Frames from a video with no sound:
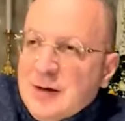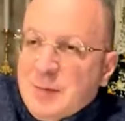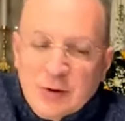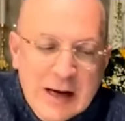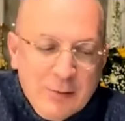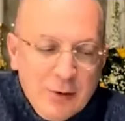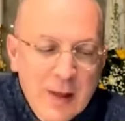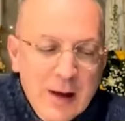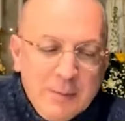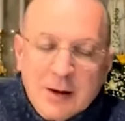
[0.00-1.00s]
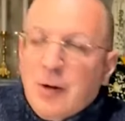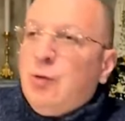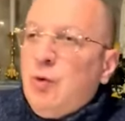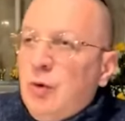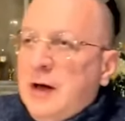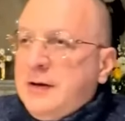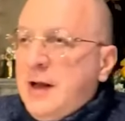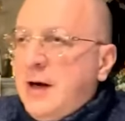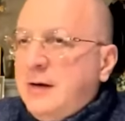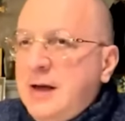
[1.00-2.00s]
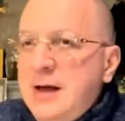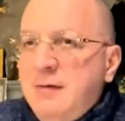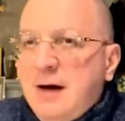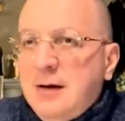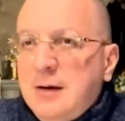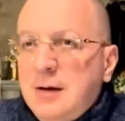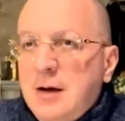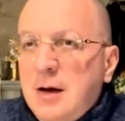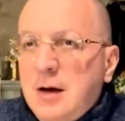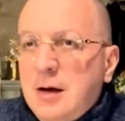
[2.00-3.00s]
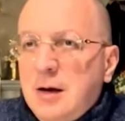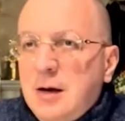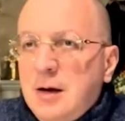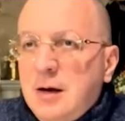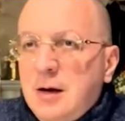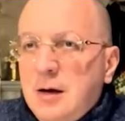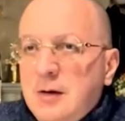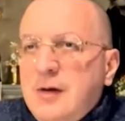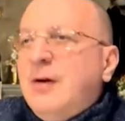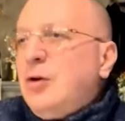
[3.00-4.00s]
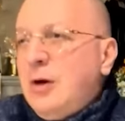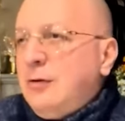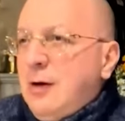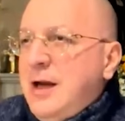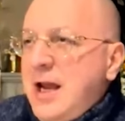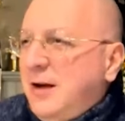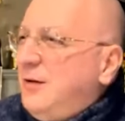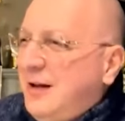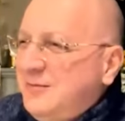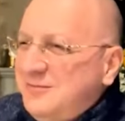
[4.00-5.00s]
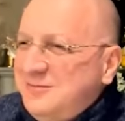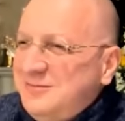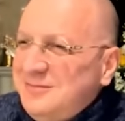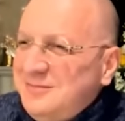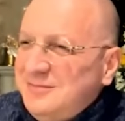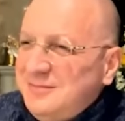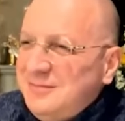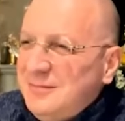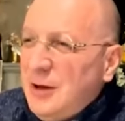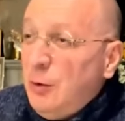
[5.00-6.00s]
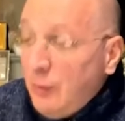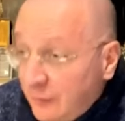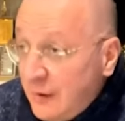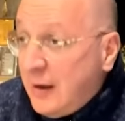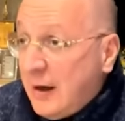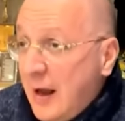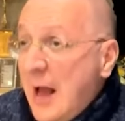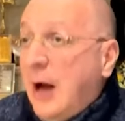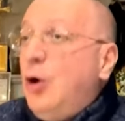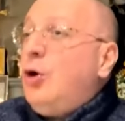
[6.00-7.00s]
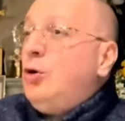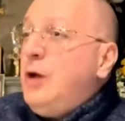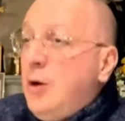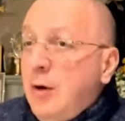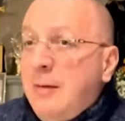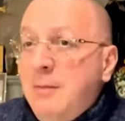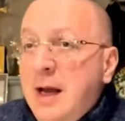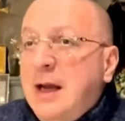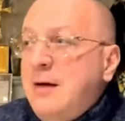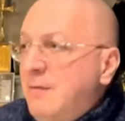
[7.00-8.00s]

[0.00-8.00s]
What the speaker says: I've done nothing on my own, in the sense that everything I do, I put at the disposal of Roman Catholicism, up to Benedict XVI.